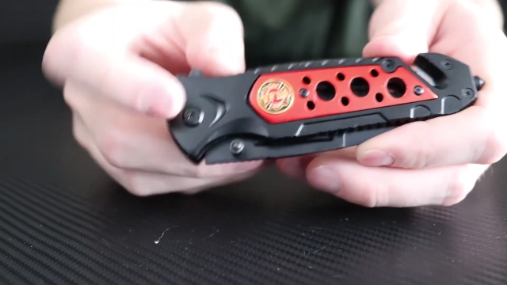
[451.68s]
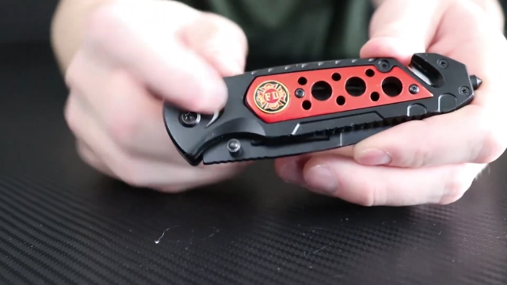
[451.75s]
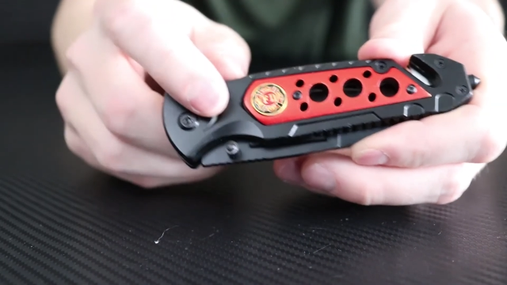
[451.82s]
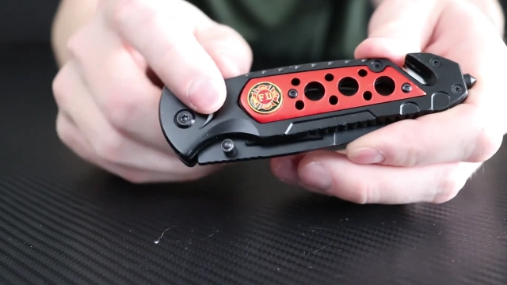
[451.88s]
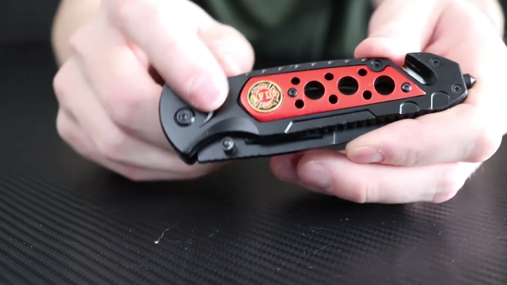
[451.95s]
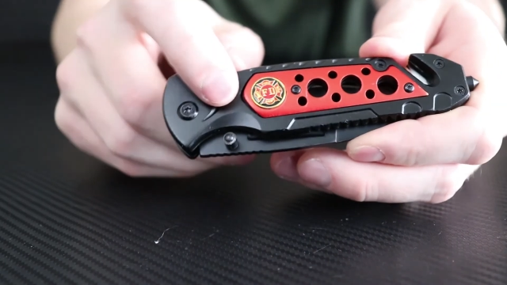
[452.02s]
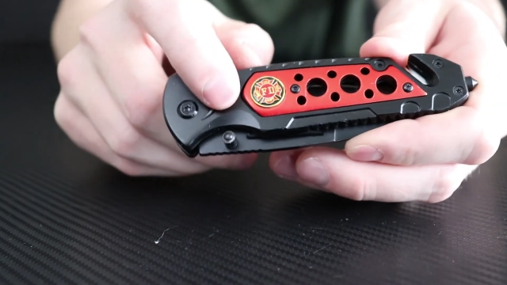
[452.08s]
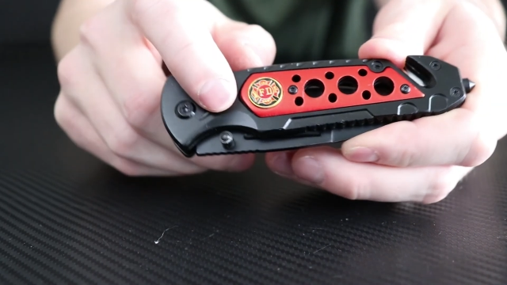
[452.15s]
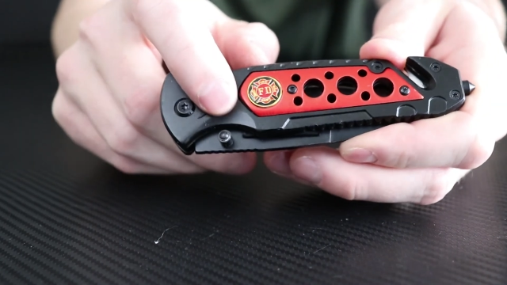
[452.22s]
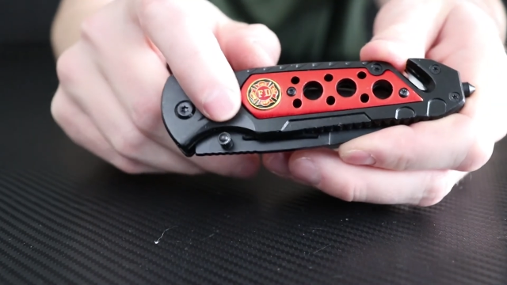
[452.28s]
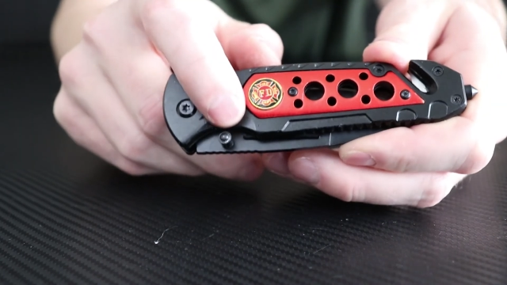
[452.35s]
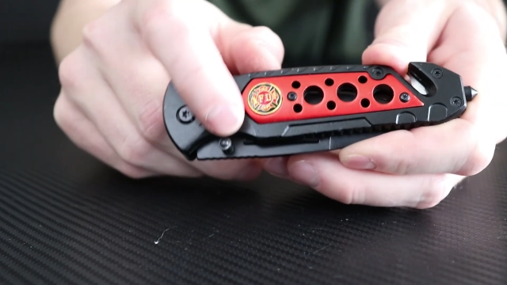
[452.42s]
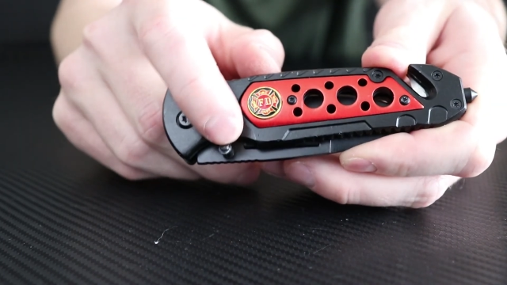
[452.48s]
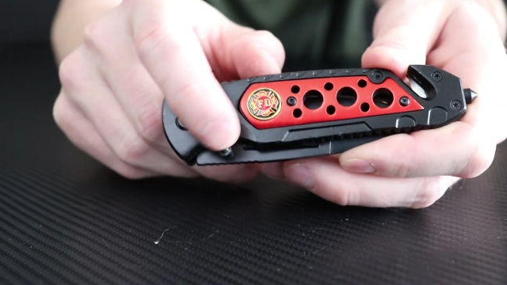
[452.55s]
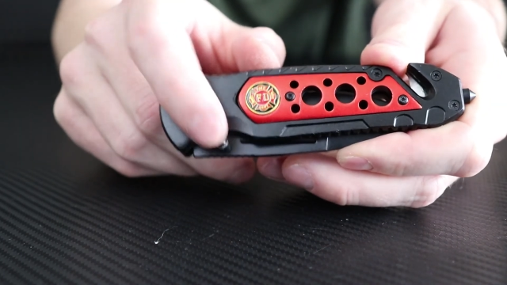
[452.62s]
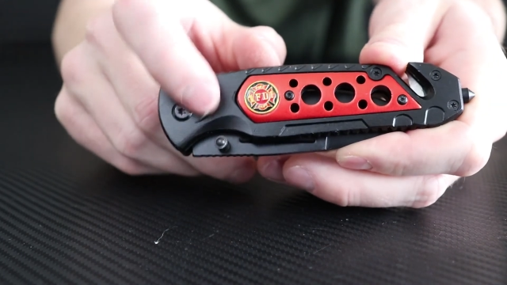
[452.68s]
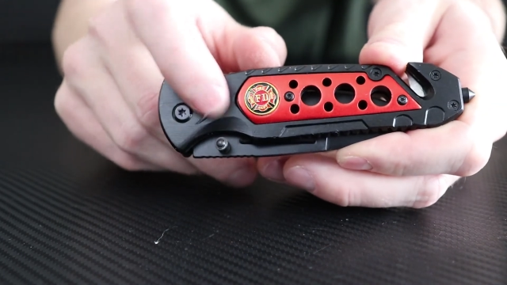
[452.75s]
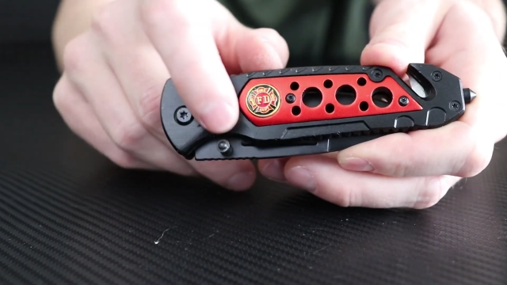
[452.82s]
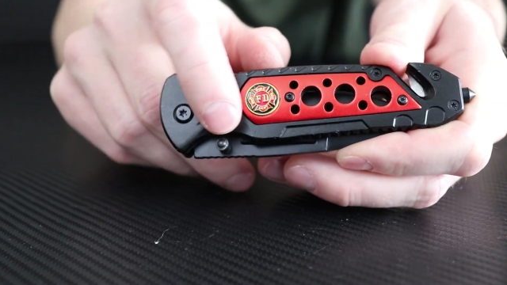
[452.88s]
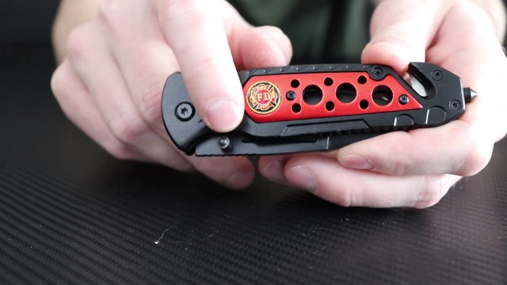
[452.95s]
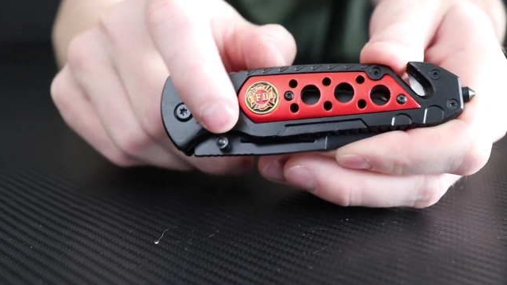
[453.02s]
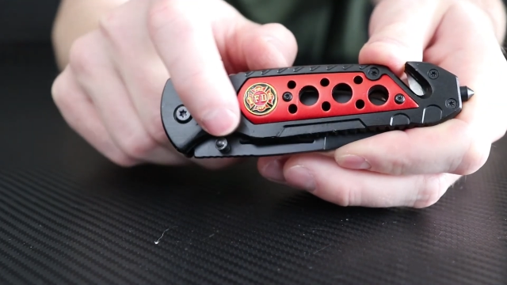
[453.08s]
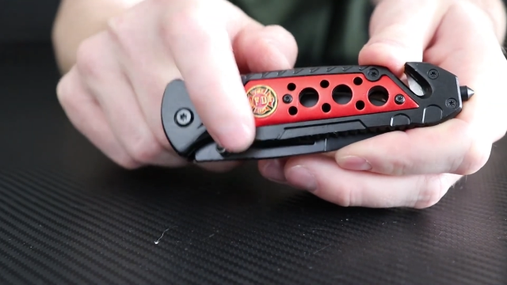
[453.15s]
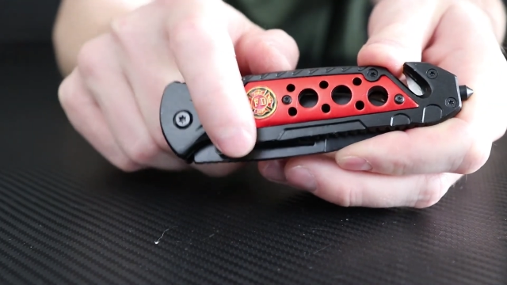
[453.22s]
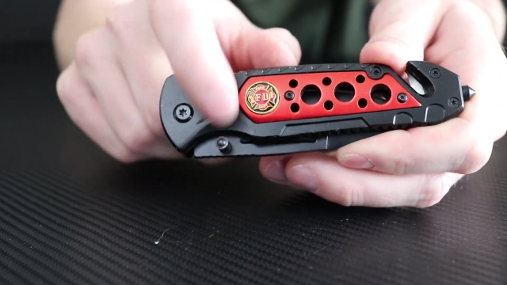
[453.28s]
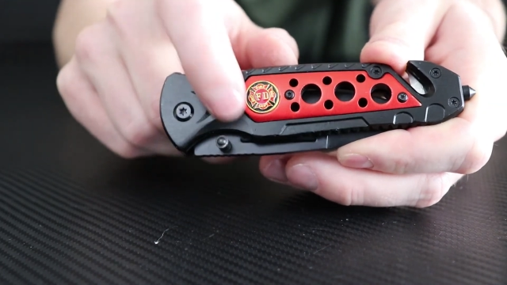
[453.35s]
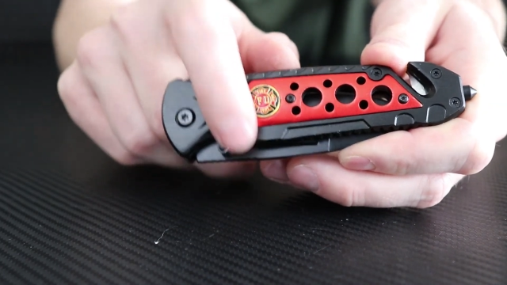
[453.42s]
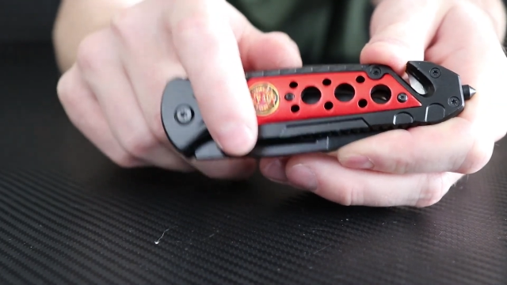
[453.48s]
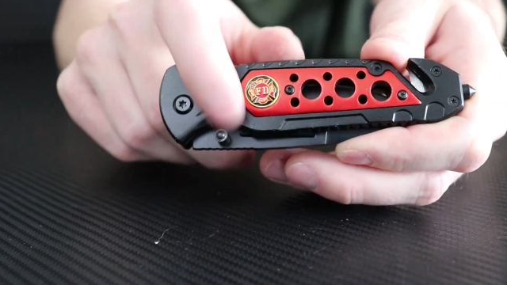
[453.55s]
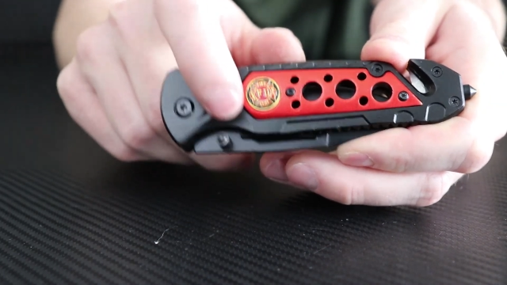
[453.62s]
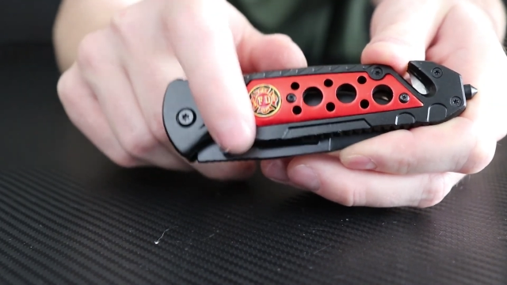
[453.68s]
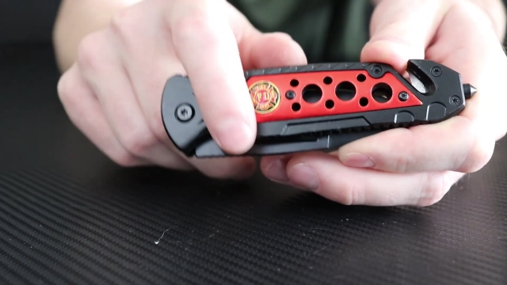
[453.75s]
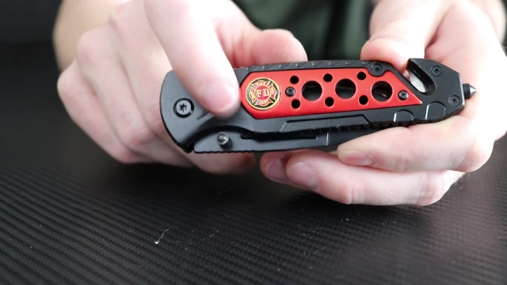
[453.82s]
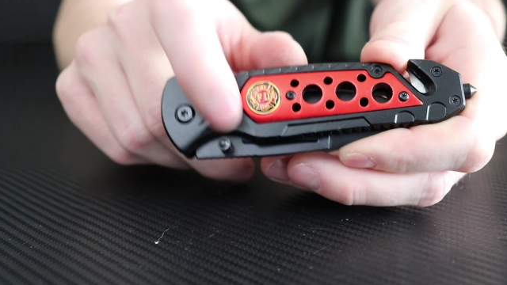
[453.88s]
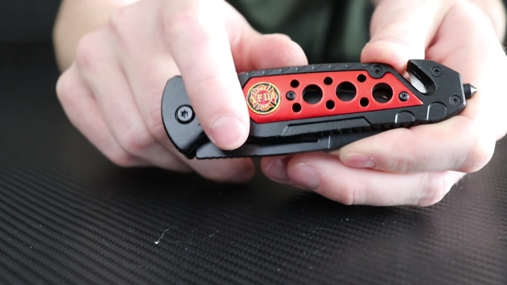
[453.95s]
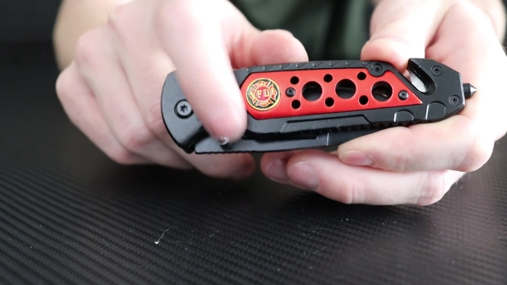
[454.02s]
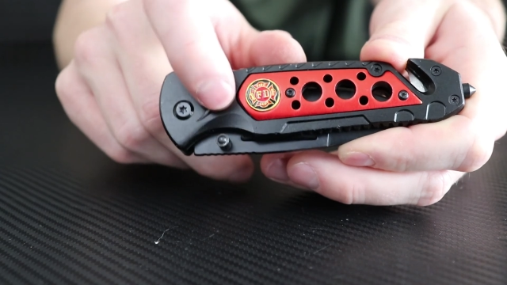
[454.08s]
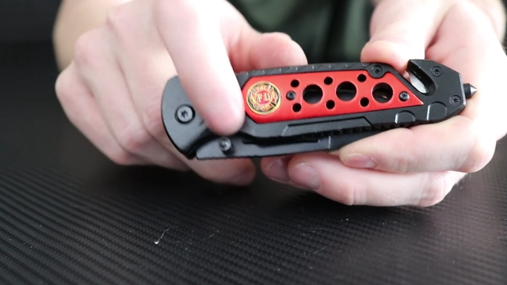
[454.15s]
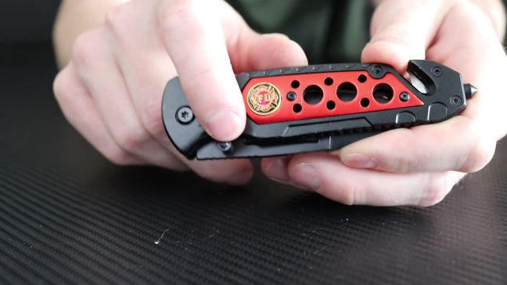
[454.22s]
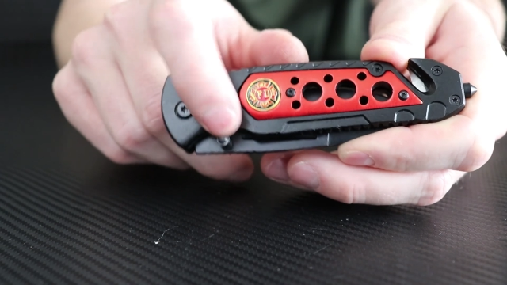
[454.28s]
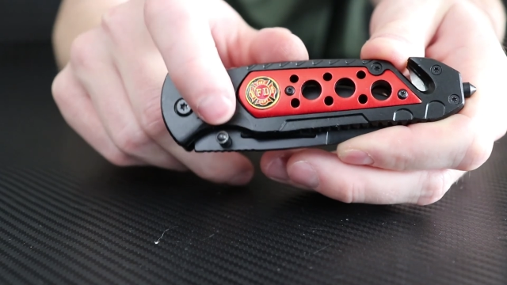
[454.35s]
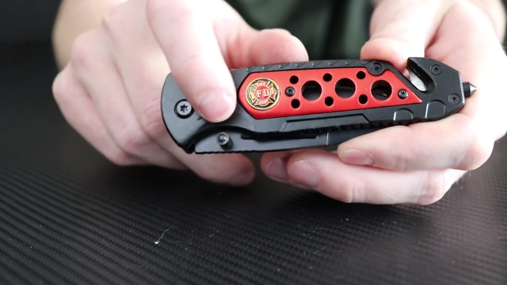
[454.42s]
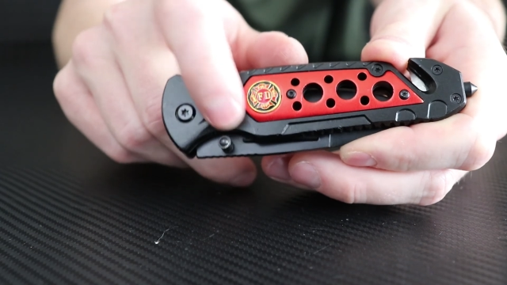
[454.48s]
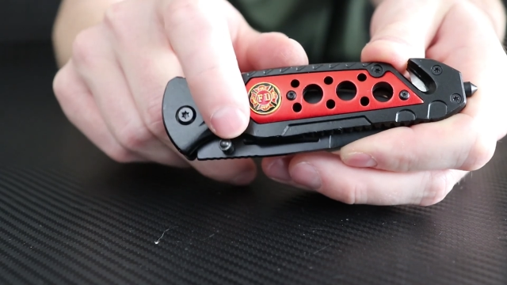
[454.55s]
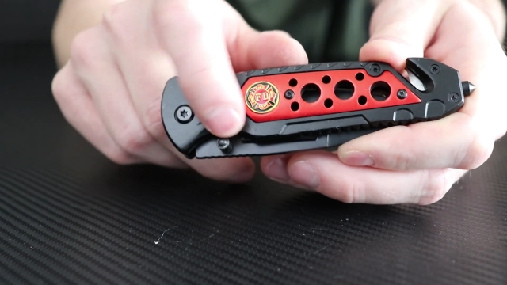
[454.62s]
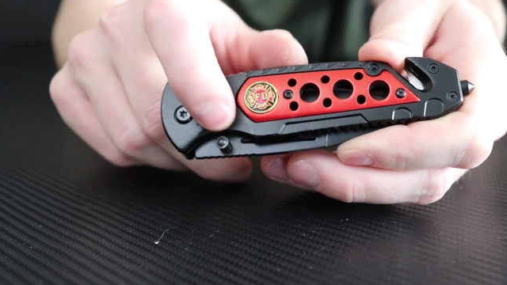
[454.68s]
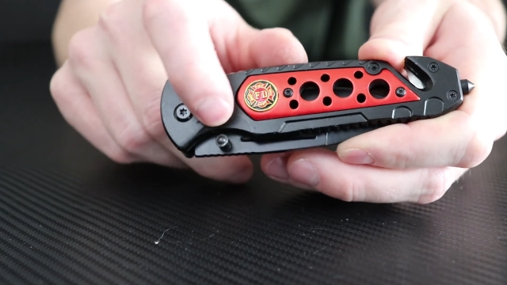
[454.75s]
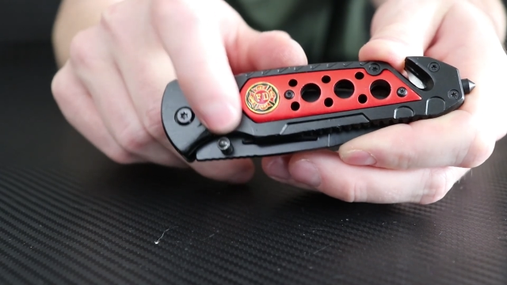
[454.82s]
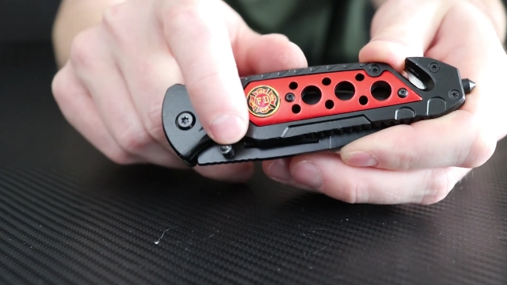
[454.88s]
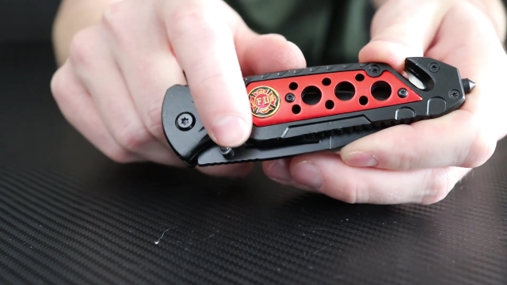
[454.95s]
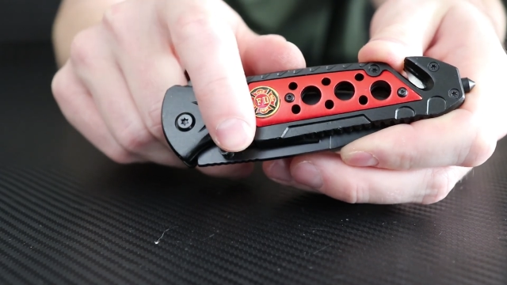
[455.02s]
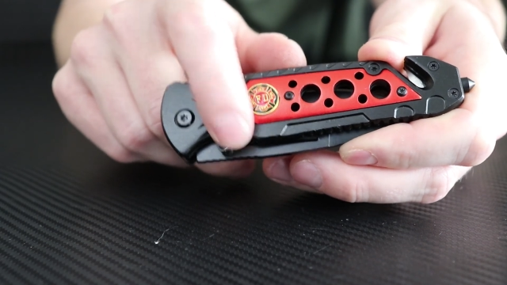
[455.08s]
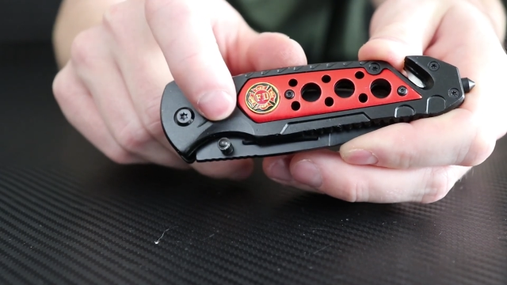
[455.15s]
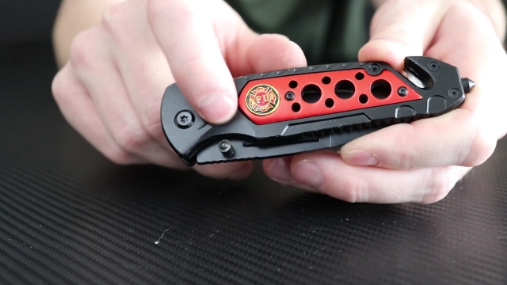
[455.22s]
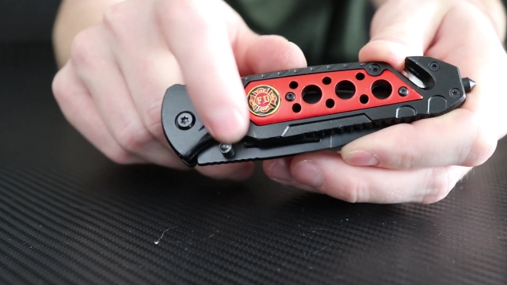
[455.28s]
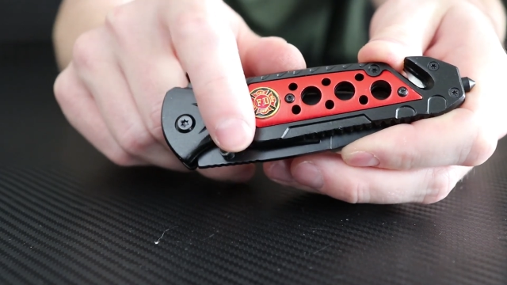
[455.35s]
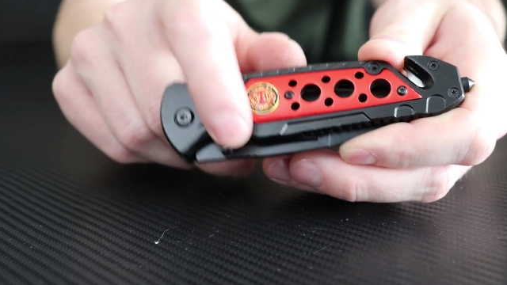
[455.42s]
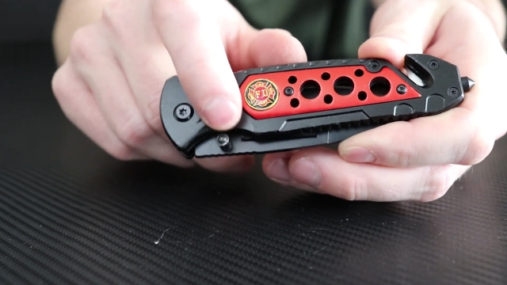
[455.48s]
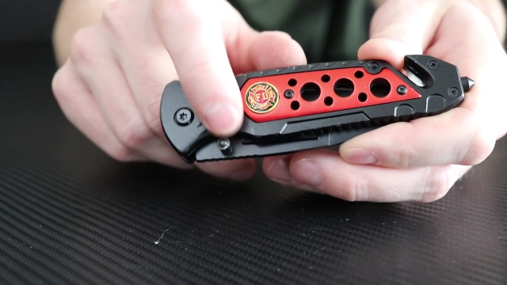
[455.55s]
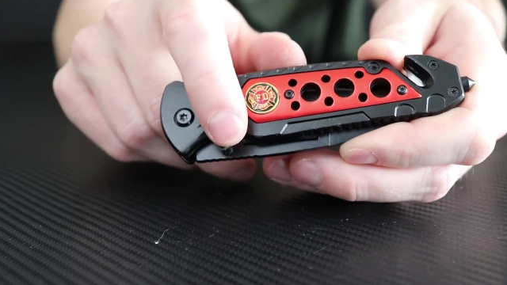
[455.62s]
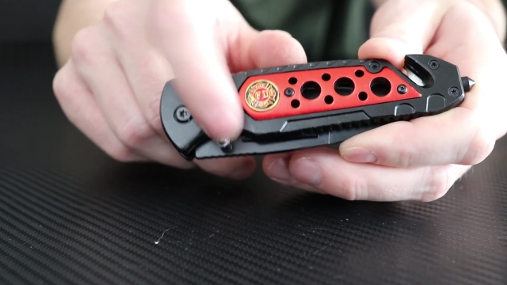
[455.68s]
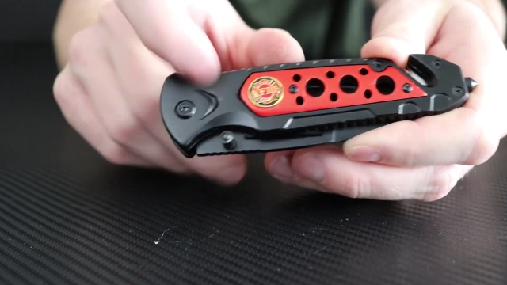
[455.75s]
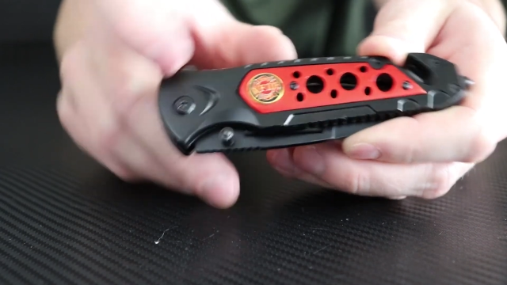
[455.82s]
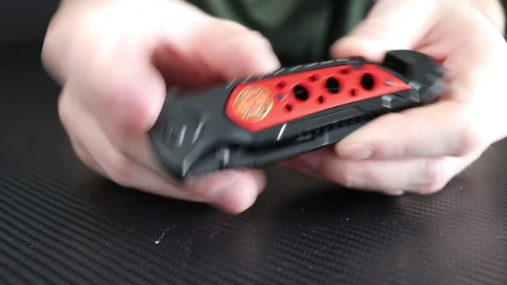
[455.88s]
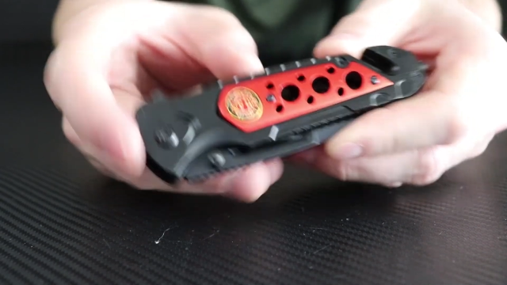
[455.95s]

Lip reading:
[unreadable: no face in view]